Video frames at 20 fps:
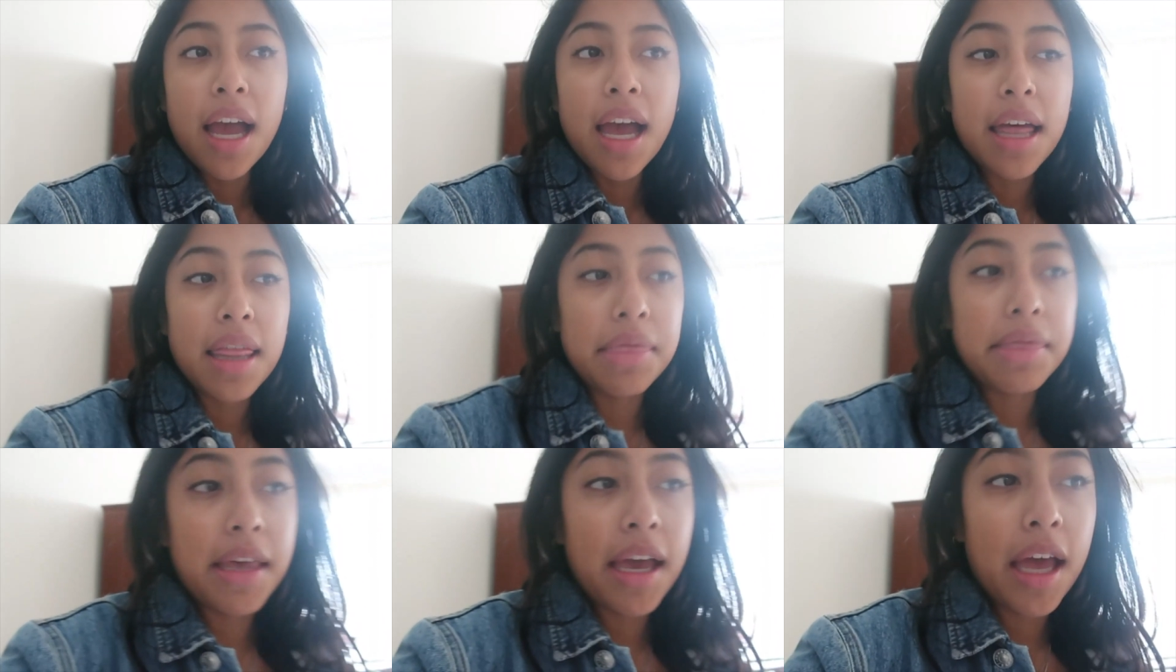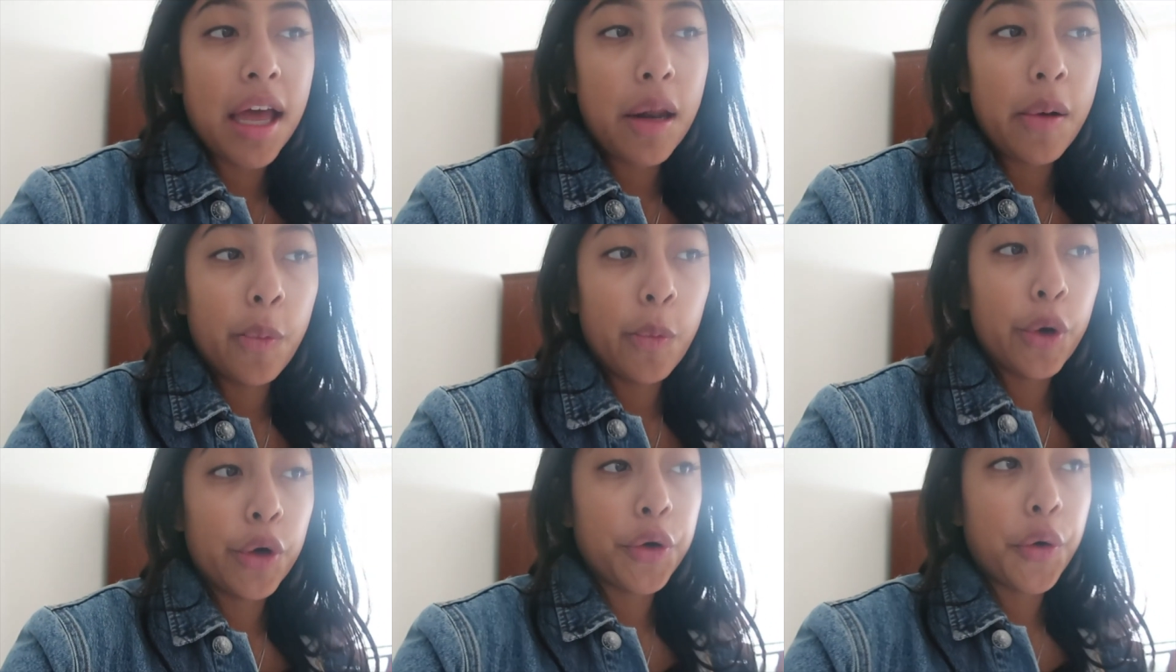and
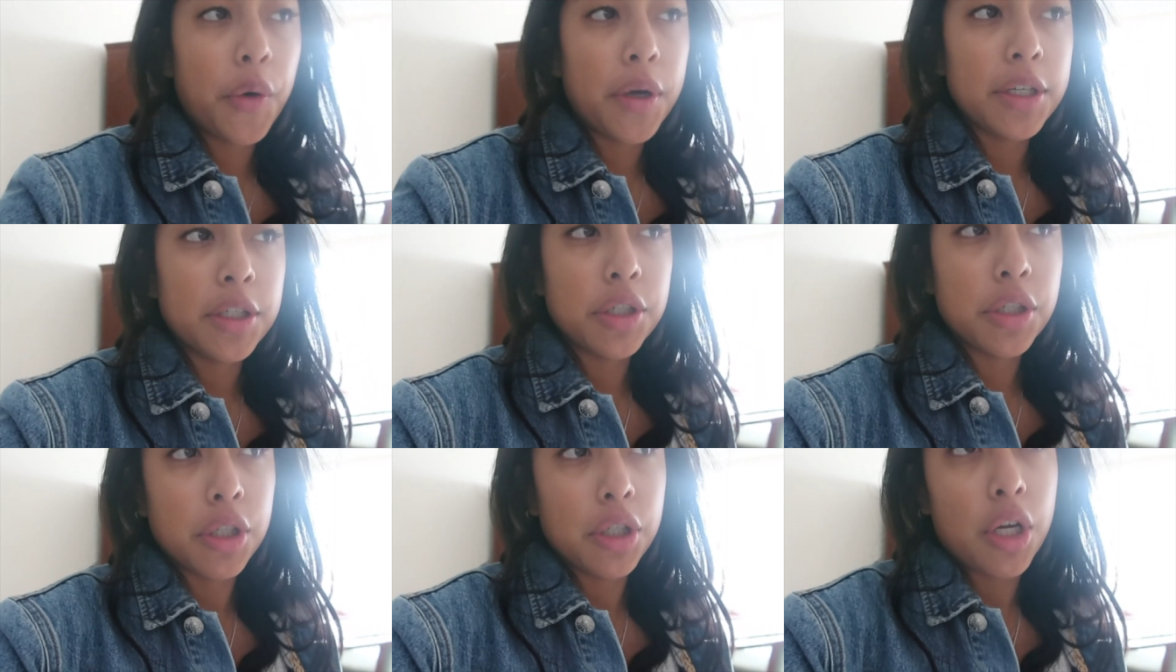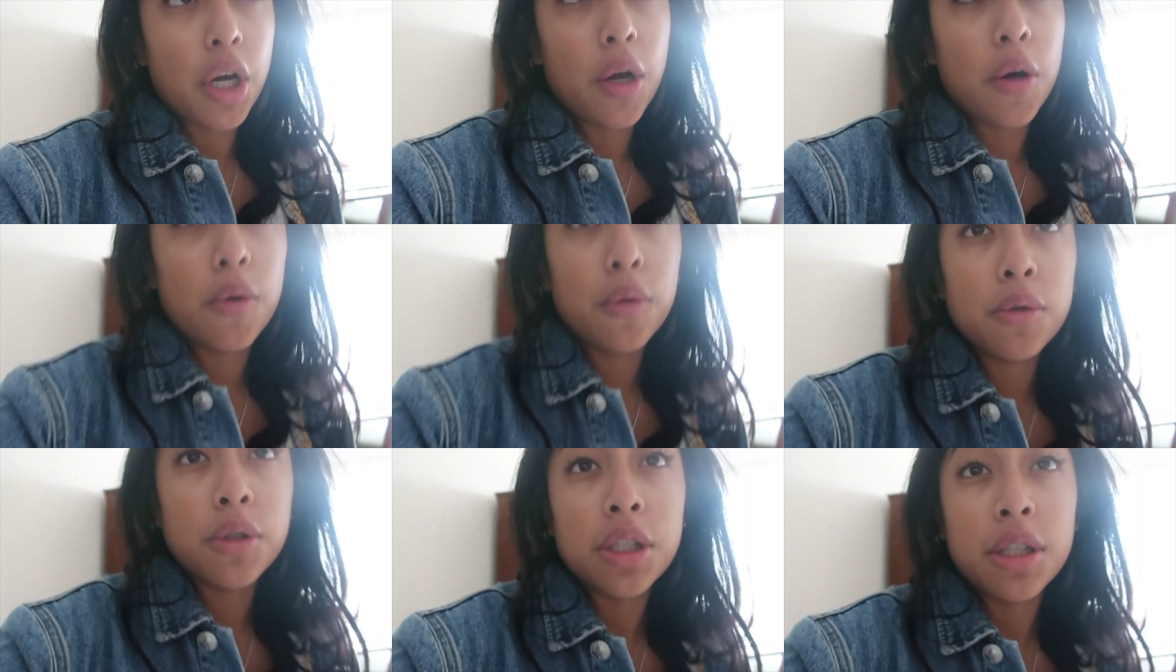then we're going to
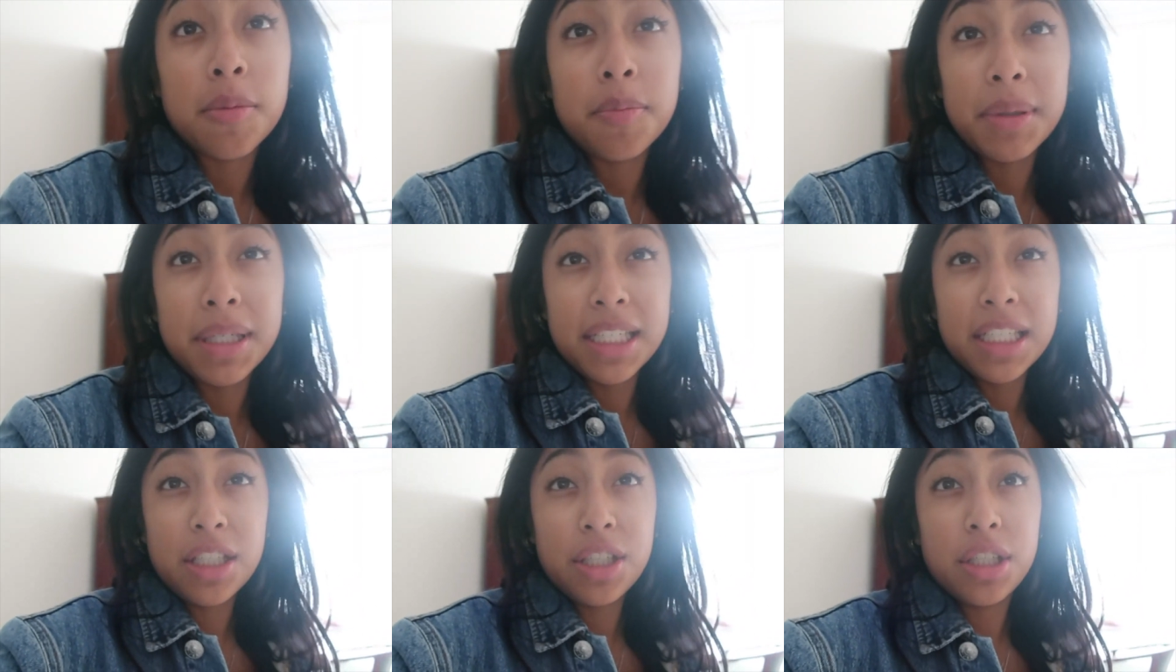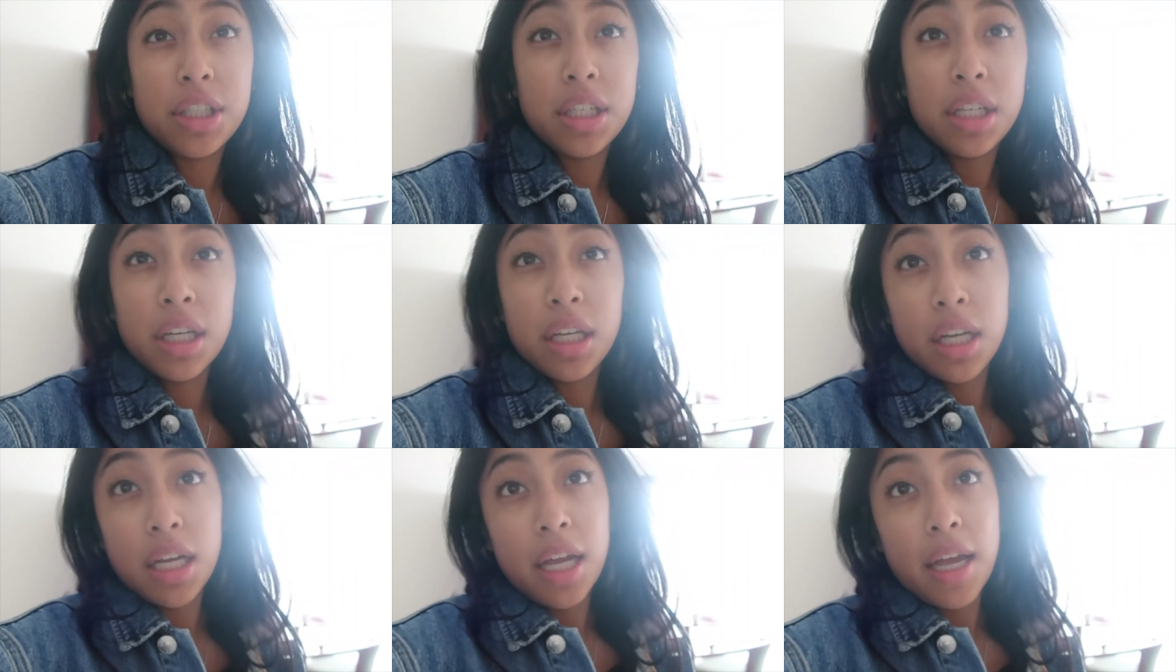go to the beach